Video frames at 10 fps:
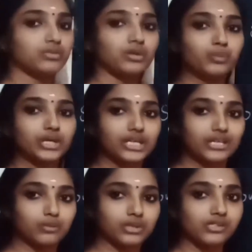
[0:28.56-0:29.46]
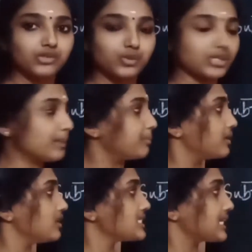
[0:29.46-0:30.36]
we are given two
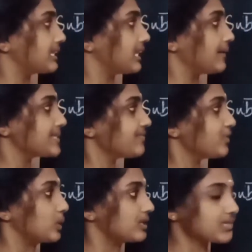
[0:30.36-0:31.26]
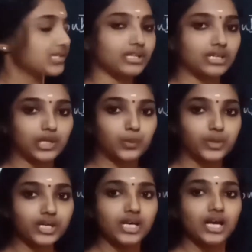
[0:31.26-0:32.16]
numbers,
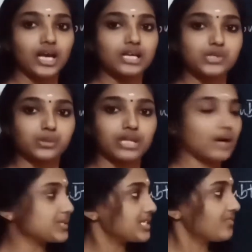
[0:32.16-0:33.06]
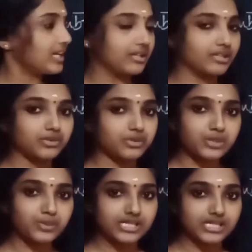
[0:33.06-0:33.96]
8431 and
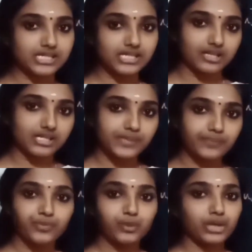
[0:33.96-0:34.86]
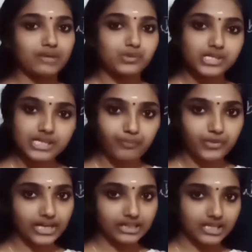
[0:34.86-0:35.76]
2526. We have to
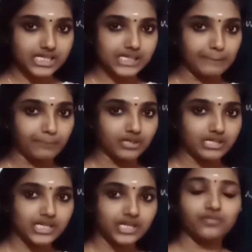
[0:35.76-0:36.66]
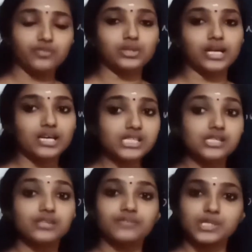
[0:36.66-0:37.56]
subtract these numbers. For that,
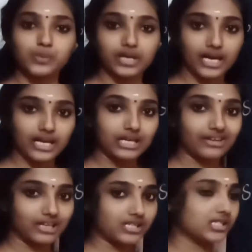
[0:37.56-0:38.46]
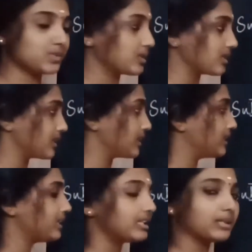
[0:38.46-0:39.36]
first we can arrange it
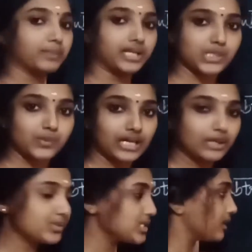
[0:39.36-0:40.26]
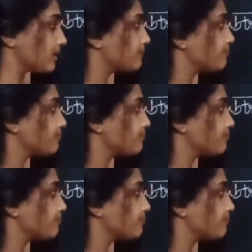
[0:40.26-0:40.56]
vertically in the place value chart.